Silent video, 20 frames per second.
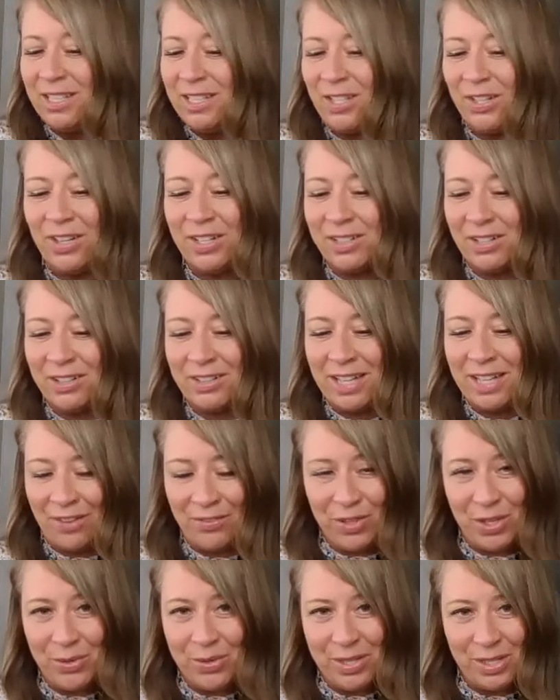cheer on our
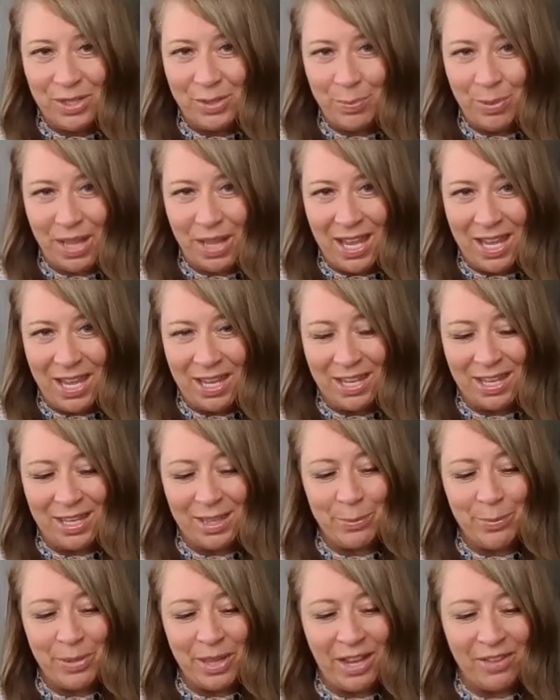nephew who's playing
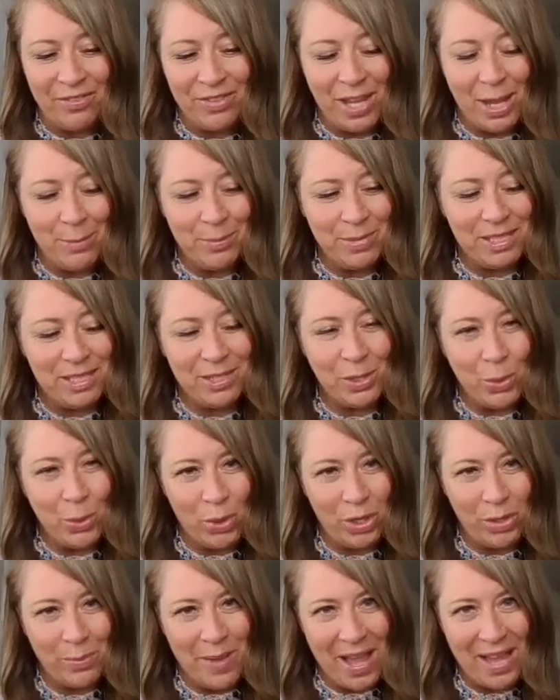in the playoff games. He's the
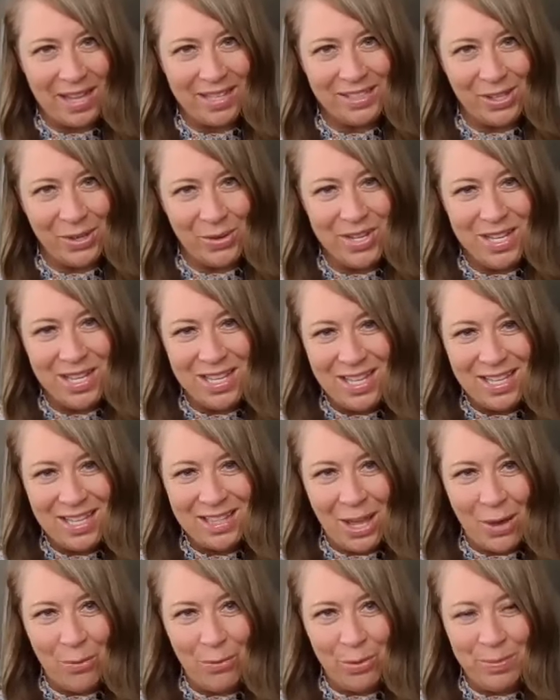quarterback, so
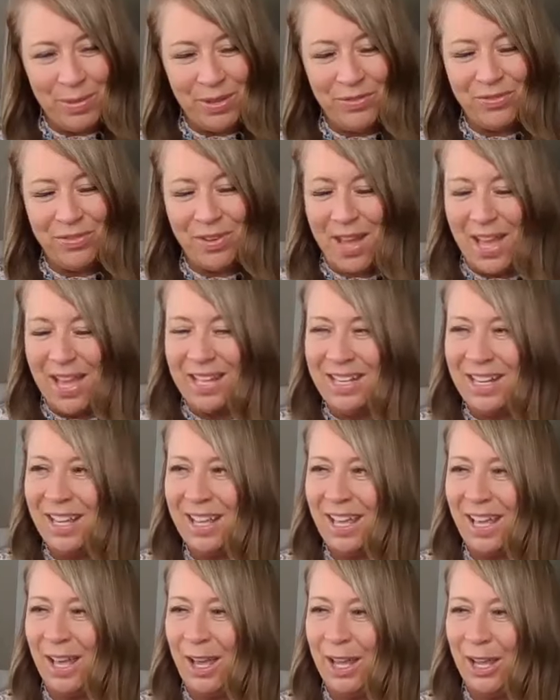that will be fun.
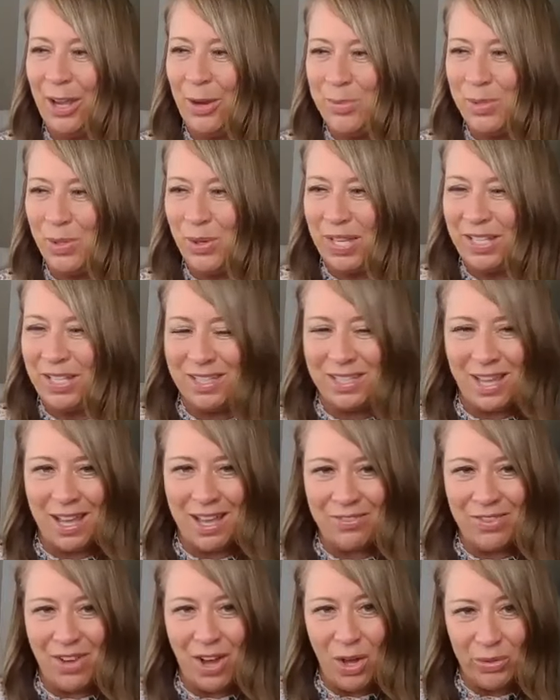I hope you guys
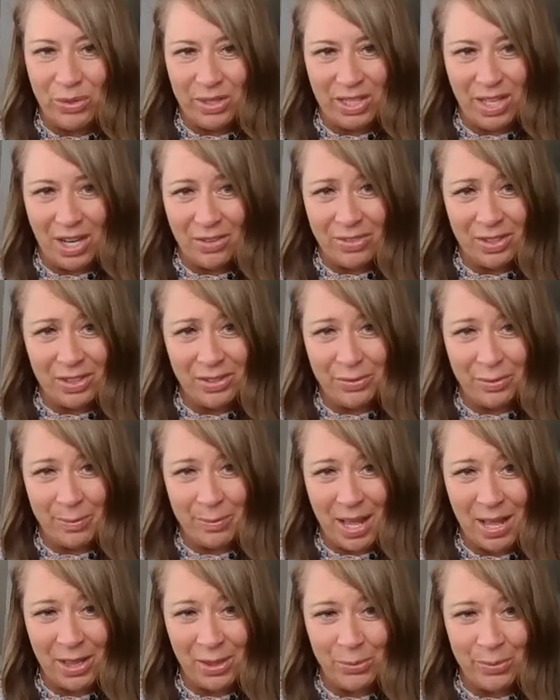have all recovered from
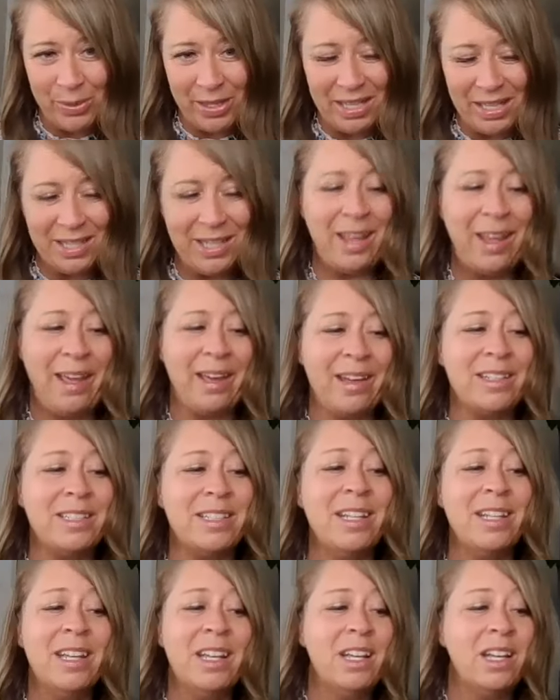Halloween.
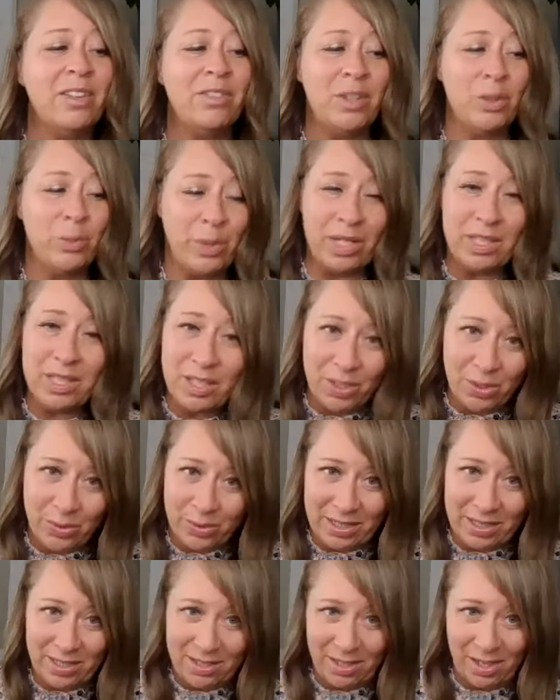And if you want to do
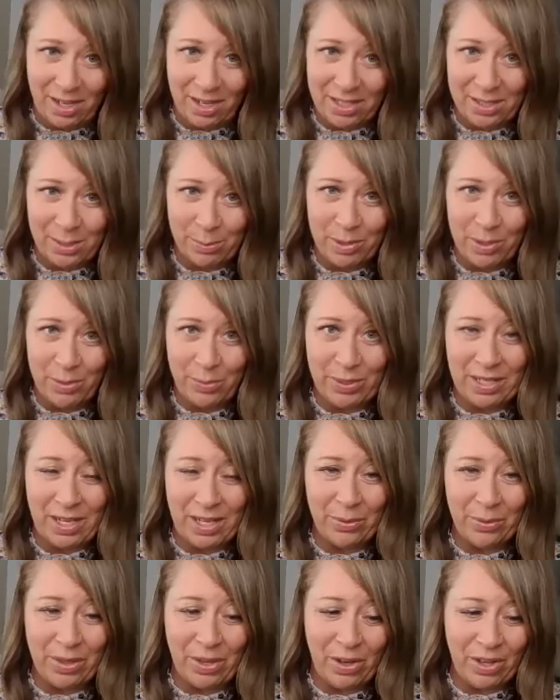a detox in between
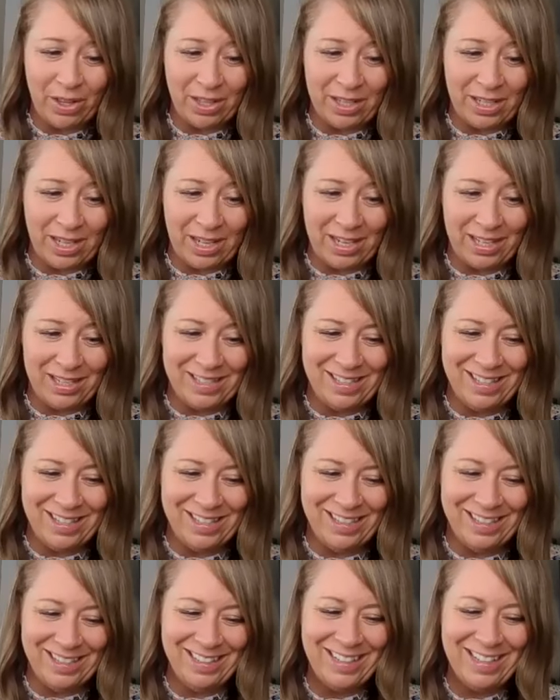now and the holidays,
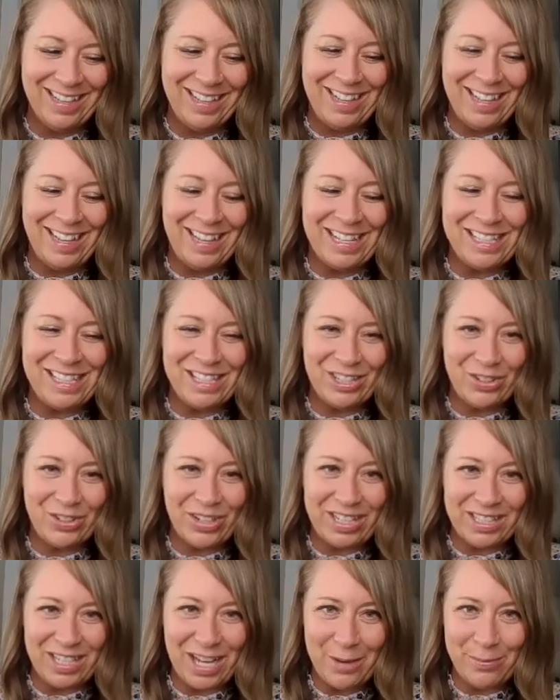it's a
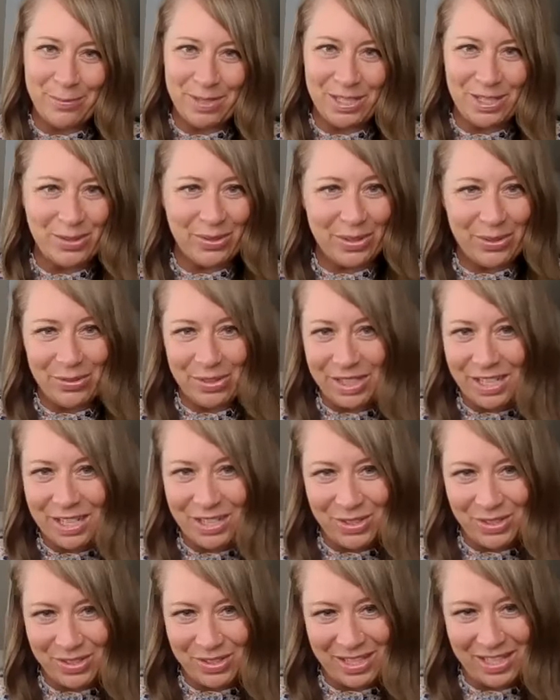great time to do a 3-day
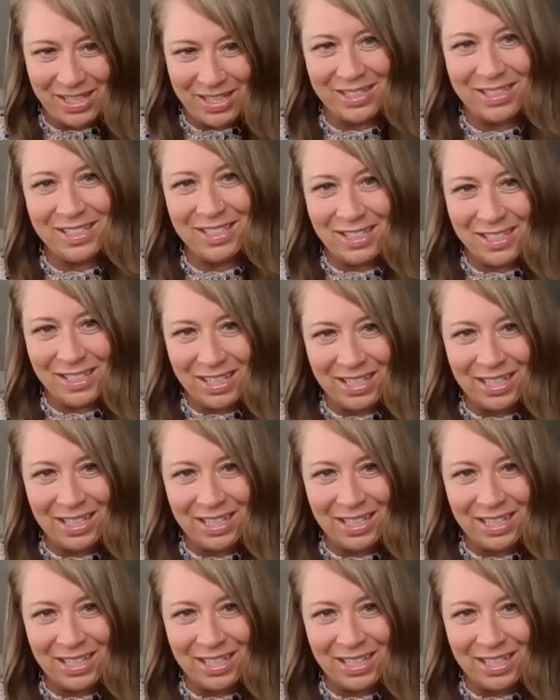juice cleanse and